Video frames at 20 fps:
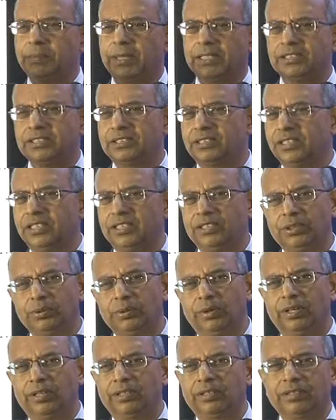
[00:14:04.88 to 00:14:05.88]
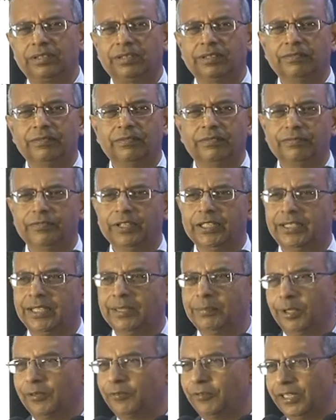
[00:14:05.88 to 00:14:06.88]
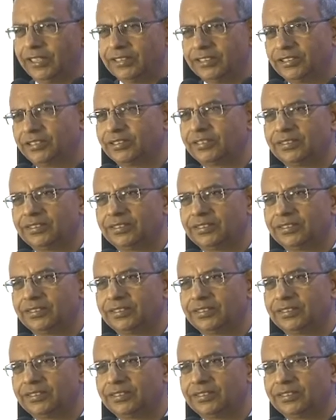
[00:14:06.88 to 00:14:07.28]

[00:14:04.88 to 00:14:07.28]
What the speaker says: magistrate, you are victim of us,